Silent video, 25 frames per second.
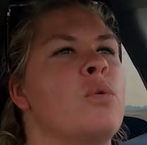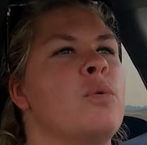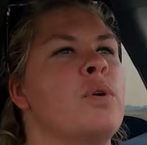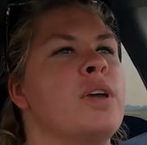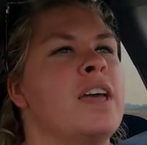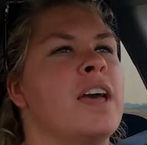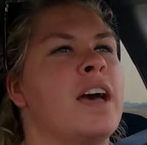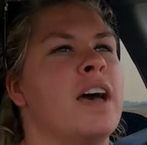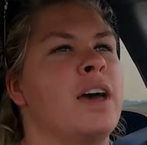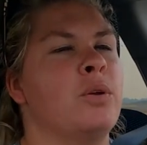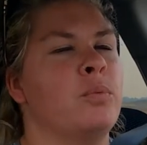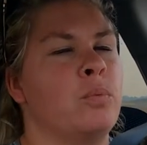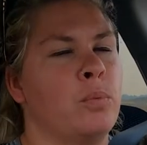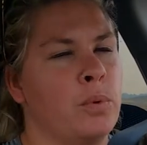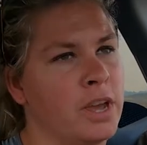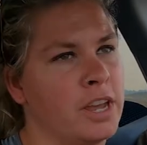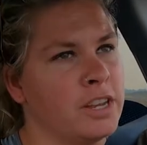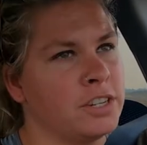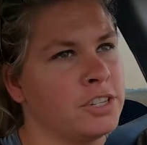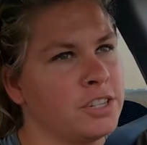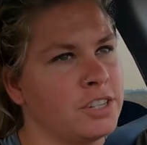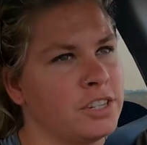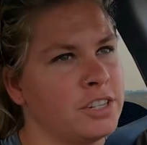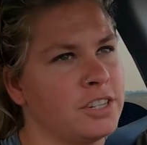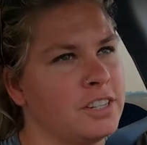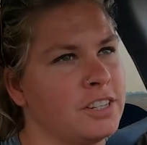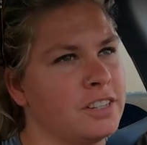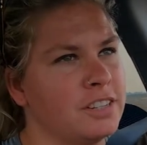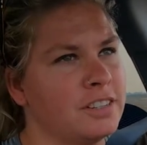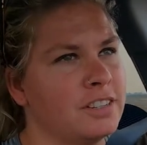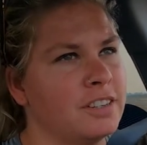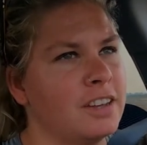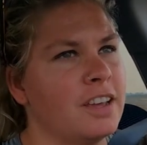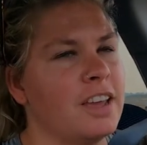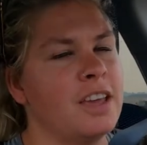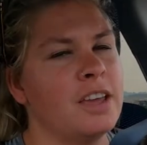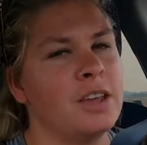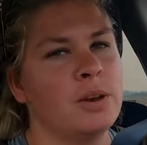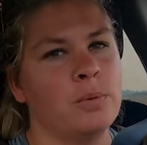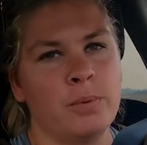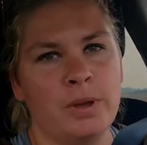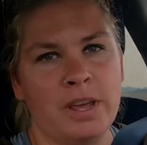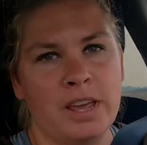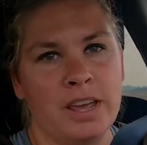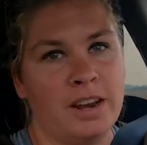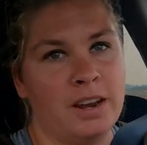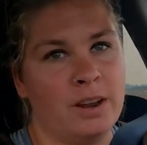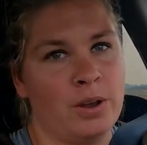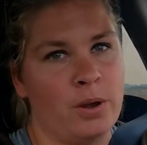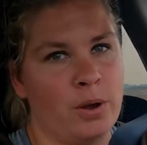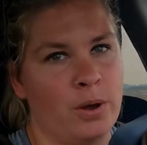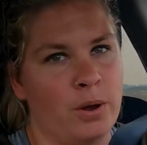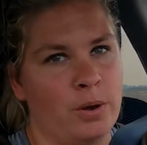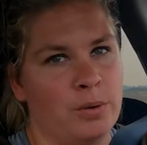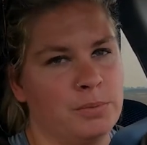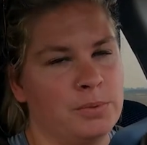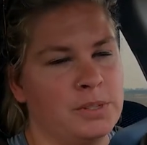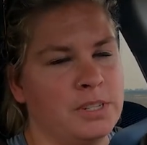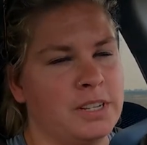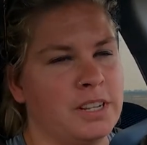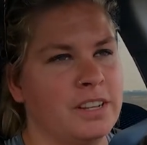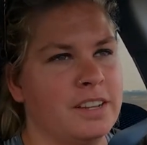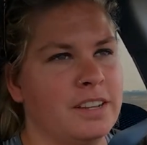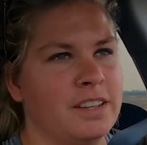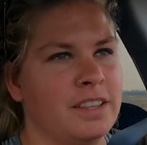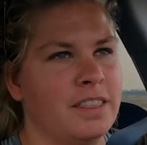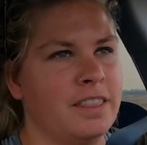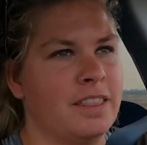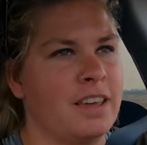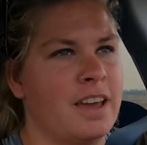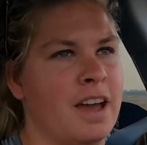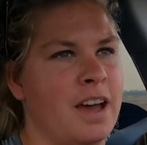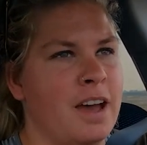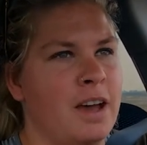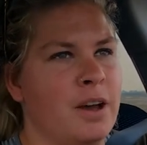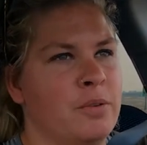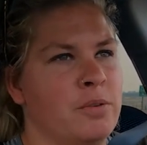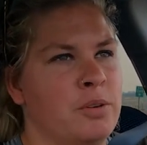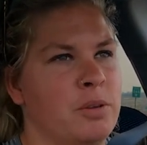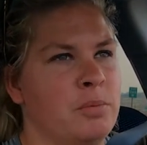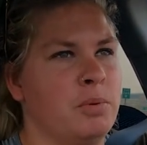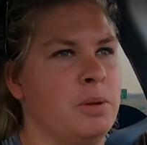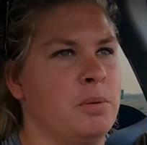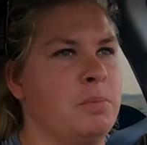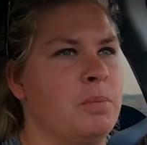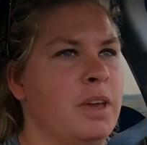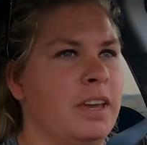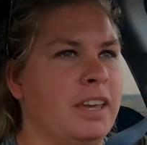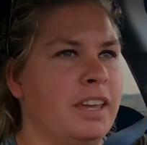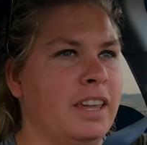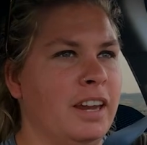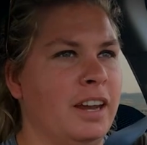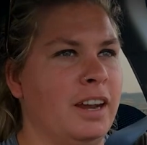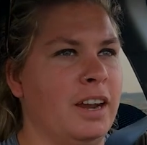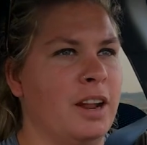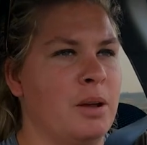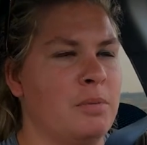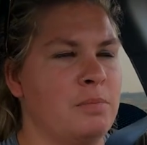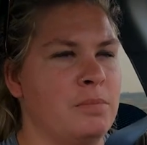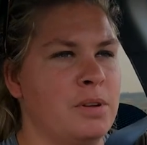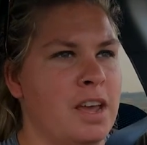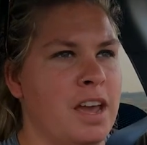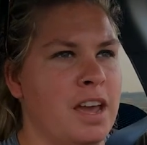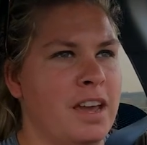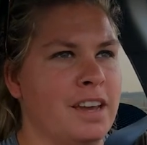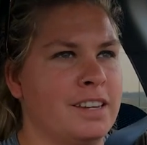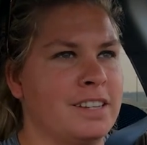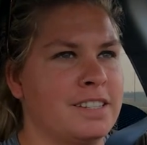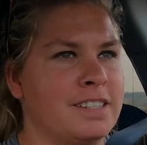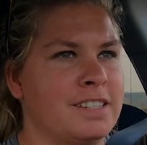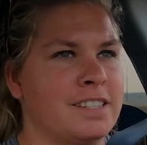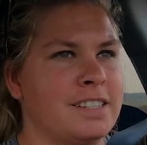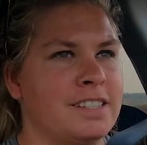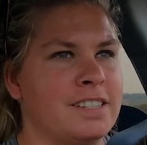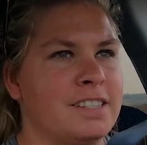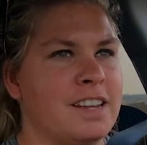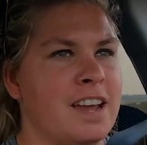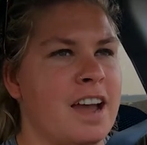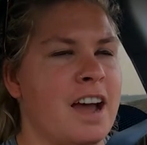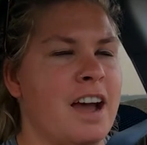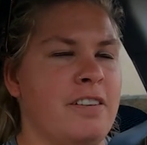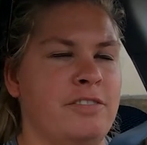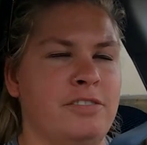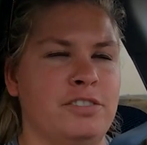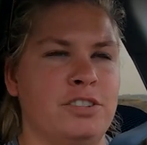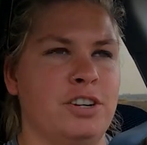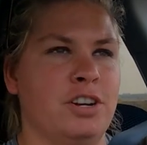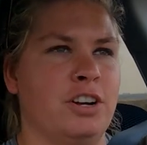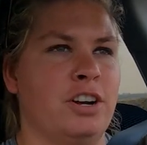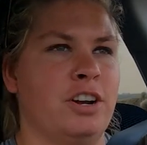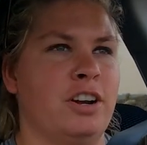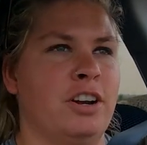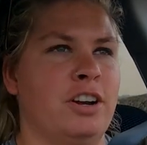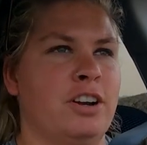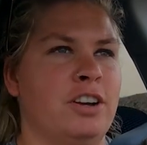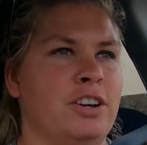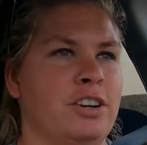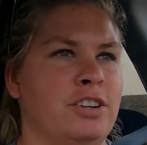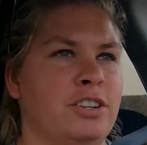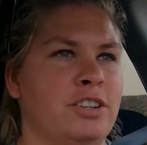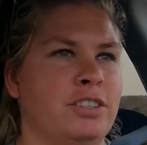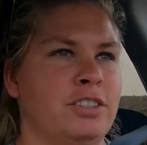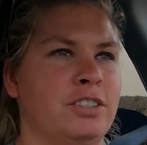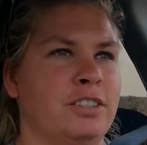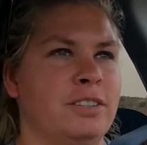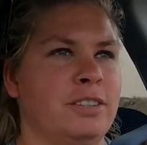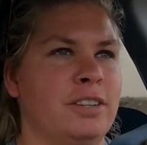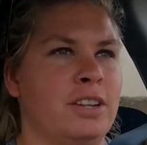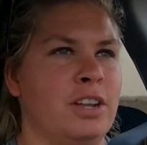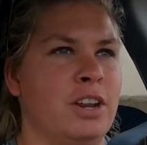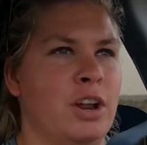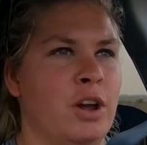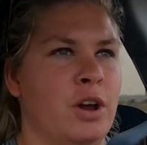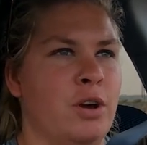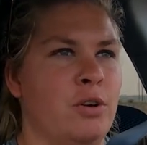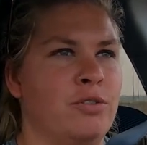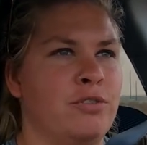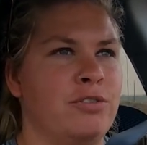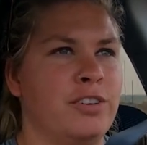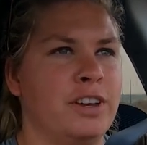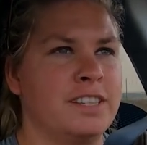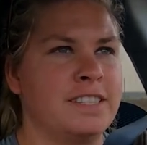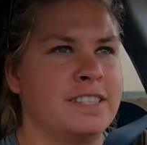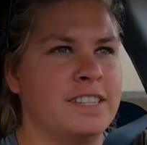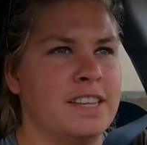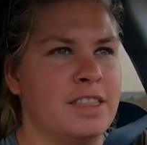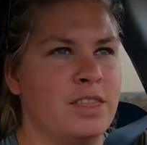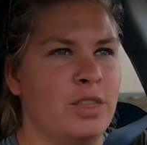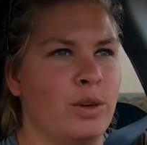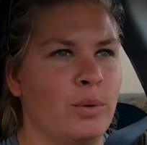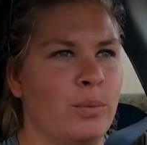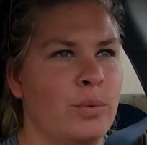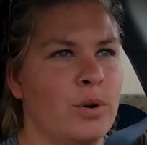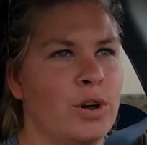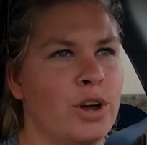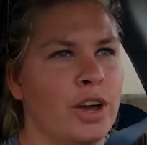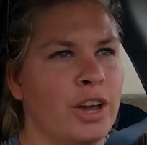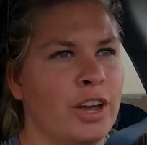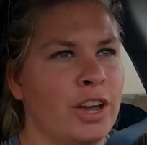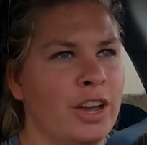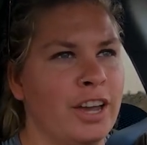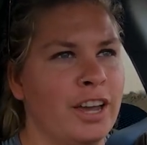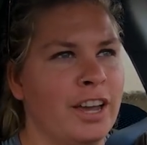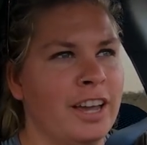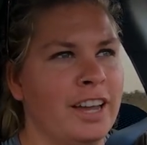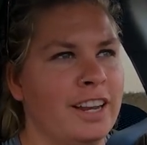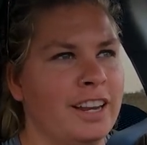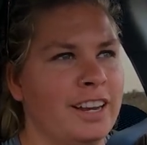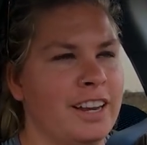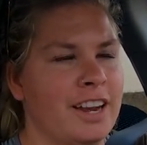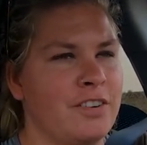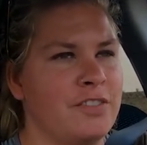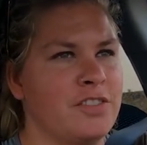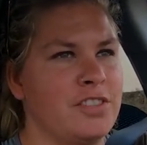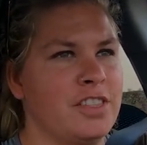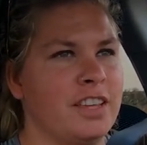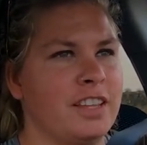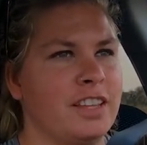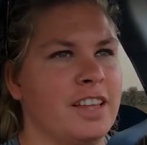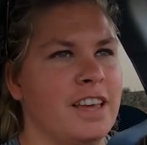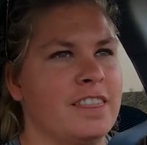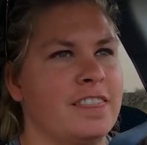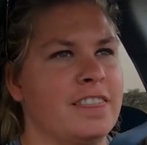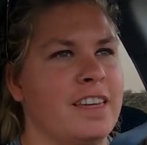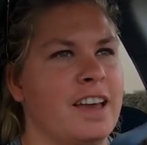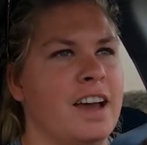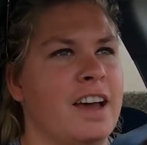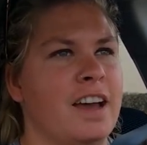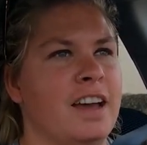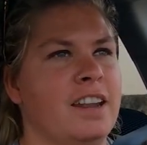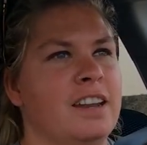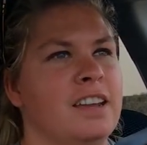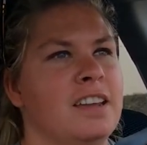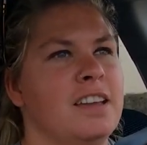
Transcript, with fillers: We had wished and we had hoped that we'd be picking it up next after, you know, fixing the wood and everything like that.